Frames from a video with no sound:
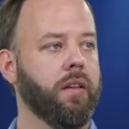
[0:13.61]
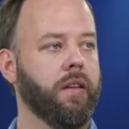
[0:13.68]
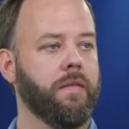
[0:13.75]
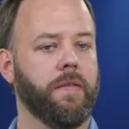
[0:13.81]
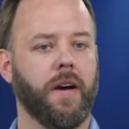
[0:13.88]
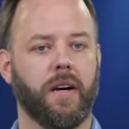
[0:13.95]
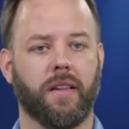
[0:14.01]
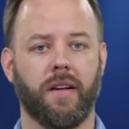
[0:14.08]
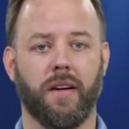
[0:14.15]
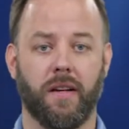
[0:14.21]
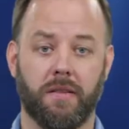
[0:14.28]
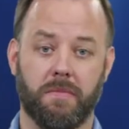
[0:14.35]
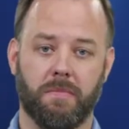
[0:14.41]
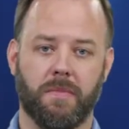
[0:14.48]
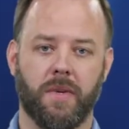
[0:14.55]
the fact that
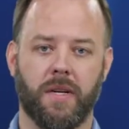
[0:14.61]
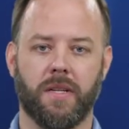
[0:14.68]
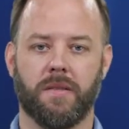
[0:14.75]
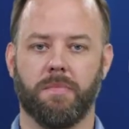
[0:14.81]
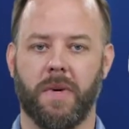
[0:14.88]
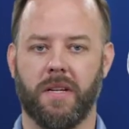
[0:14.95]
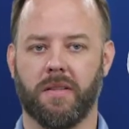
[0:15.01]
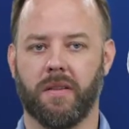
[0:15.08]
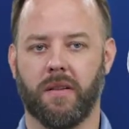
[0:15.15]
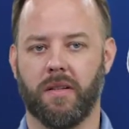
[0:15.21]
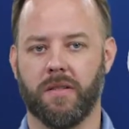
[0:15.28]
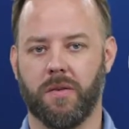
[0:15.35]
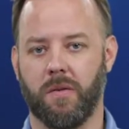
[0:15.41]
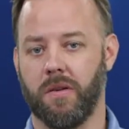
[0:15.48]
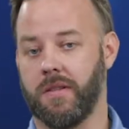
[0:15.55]
it is
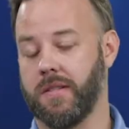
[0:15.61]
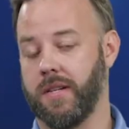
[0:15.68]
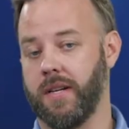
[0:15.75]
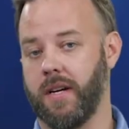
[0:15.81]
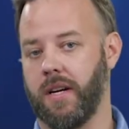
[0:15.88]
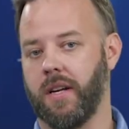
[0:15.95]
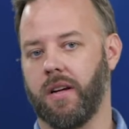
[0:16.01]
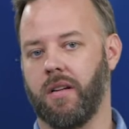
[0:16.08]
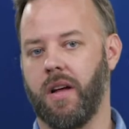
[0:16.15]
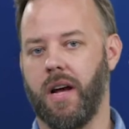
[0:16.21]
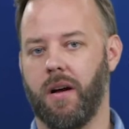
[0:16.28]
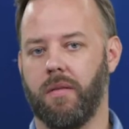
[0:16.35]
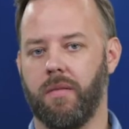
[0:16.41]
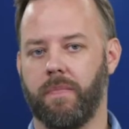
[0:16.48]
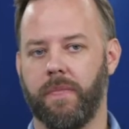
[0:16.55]
basically storage sitting in the
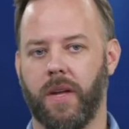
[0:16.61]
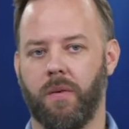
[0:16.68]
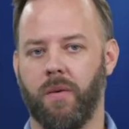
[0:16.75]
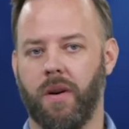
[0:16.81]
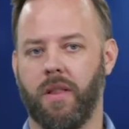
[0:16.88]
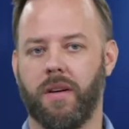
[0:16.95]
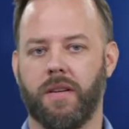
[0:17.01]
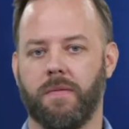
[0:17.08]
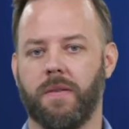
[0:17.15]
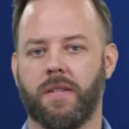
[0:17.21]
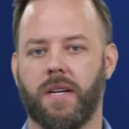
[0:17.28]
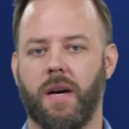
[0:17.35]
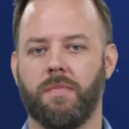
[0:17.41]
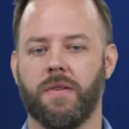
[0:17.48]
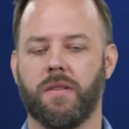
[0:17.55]
cloud. And what are the
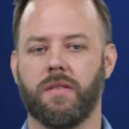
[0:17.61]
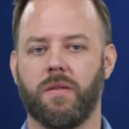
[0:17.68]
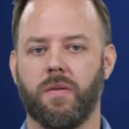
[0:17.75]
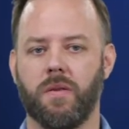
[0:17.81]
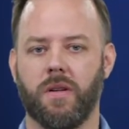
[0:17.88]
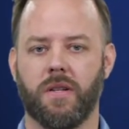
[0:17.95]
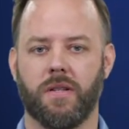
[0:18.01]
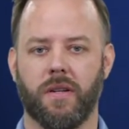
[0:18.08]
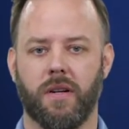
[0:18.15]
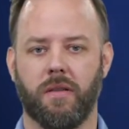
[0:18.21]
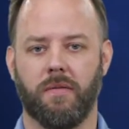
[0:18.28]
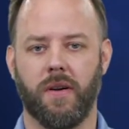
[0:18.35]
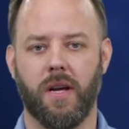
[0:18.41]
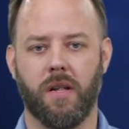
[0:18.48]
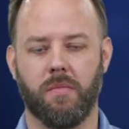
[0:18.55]
different types of storage that are
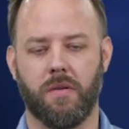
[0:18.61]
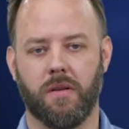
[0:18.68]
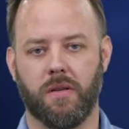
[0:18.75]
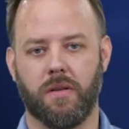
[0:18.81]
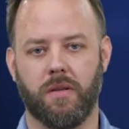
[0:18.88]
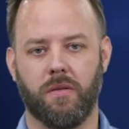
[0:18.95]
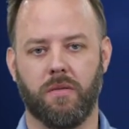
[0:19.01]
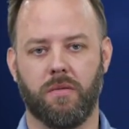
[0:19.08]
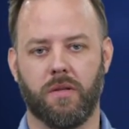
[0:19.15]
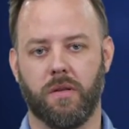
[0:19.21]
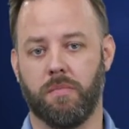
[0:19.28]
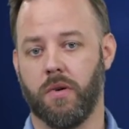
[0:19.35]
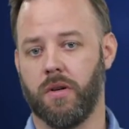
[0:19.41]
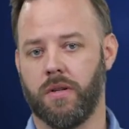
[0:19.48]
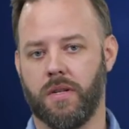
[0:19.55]
available to,
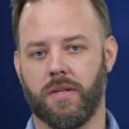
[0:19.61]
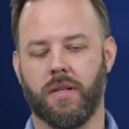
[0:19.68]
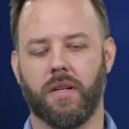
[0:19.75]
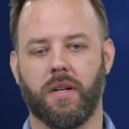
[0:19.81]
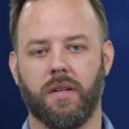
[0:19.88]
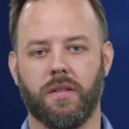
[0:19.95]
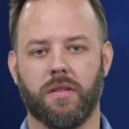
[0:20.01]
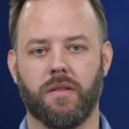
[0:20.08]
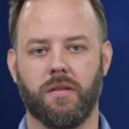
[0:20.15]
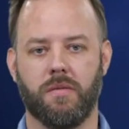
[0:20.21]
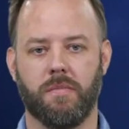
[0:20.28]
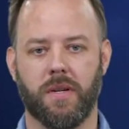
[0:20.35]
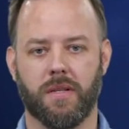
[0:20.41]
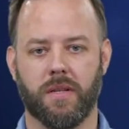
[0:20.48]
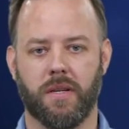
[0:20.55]
to purchase and
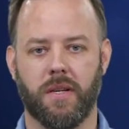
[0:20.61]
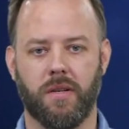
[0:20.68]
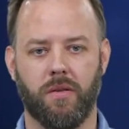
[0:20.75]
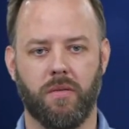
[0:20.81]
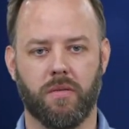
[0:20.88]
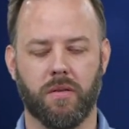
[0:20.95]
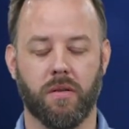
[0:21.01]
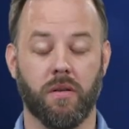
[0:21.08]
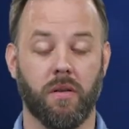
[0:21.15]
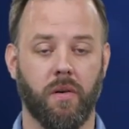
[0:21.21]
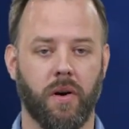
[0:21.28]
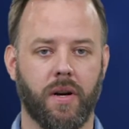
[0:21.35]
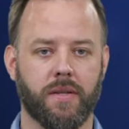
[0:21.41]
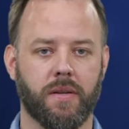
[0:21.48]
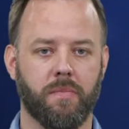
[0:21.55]
consume as an end user
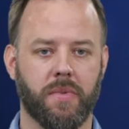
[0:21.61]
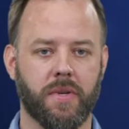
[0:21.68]
or as a